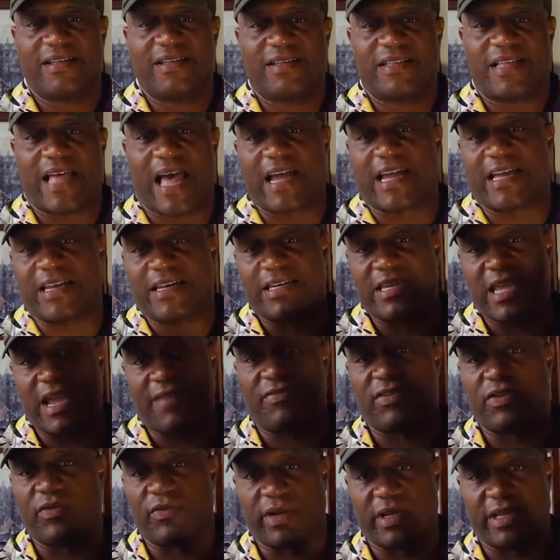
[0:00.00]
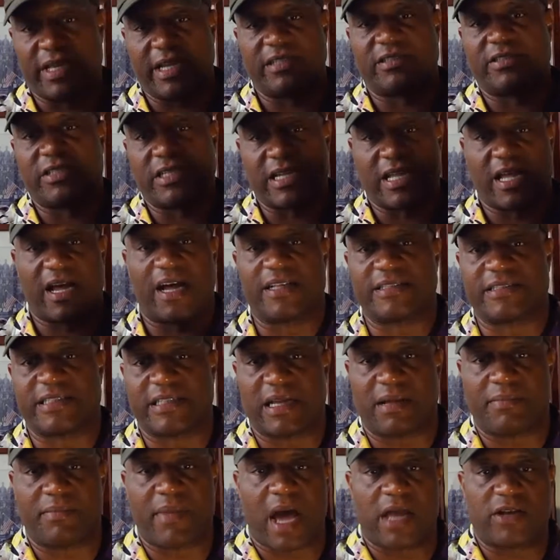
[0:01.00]
I can definitely relate to the content
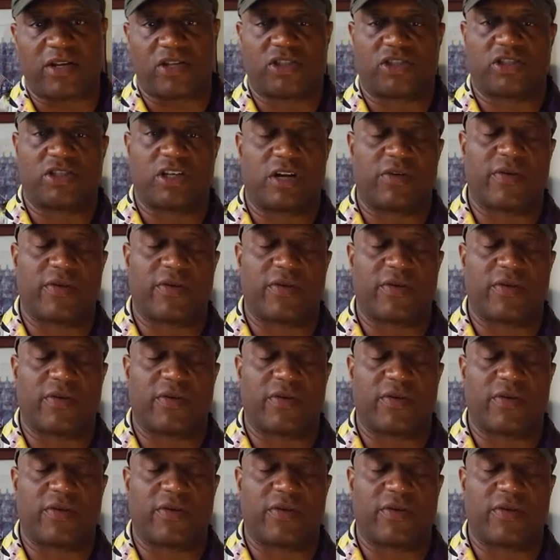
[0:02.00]
I'm about to share